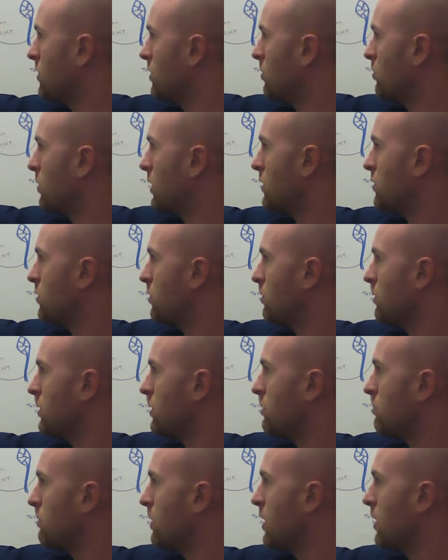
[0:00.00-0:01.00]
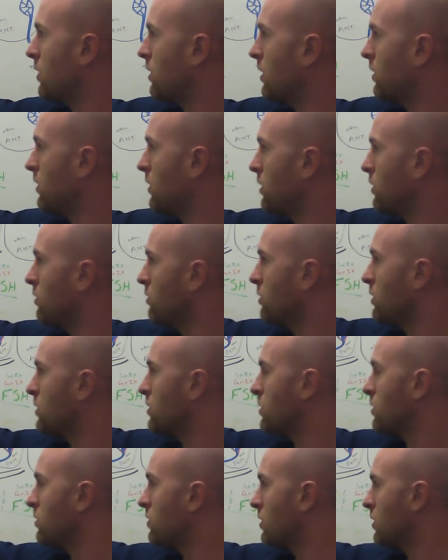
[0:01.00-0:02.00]
the breast to release milk and the uterus
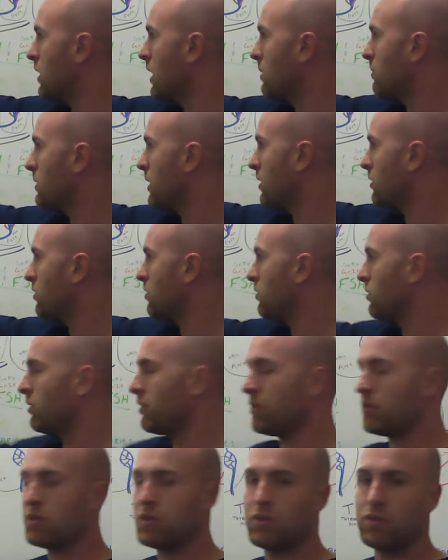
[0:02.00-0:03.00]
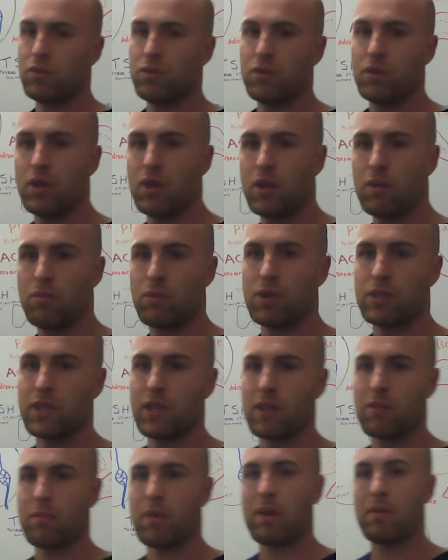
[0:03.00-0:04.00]
to clamp down to push out
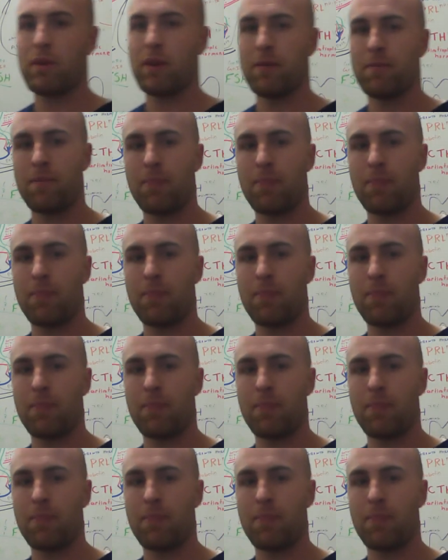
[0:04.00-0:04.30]
the baby.